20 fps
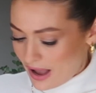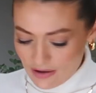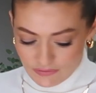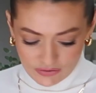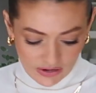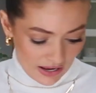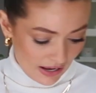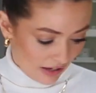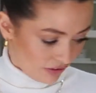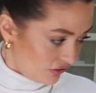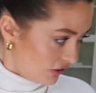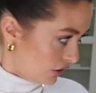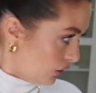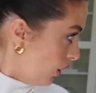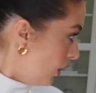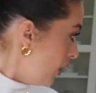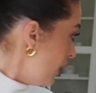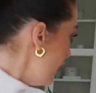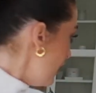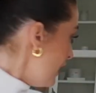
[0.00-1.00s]
haven't actually
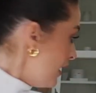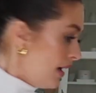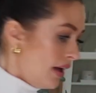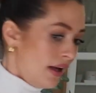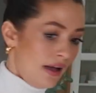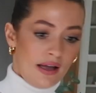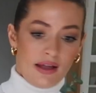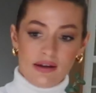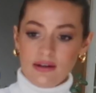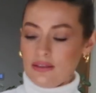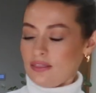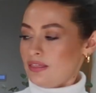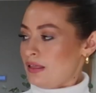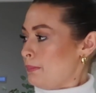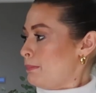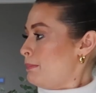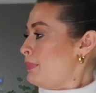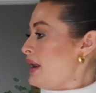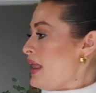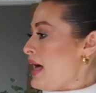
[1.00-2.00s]
got
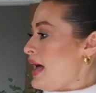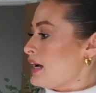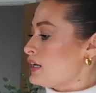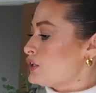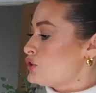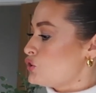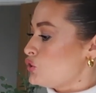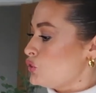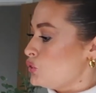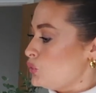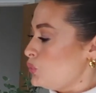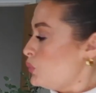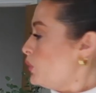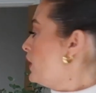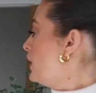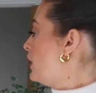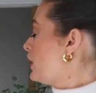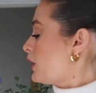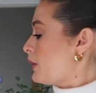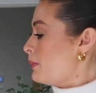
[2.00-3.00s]
anything black
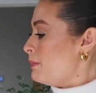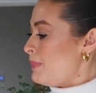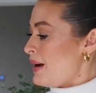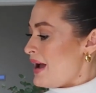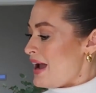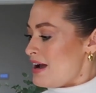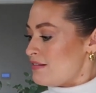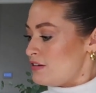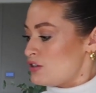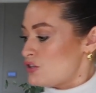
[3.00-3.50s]
to compare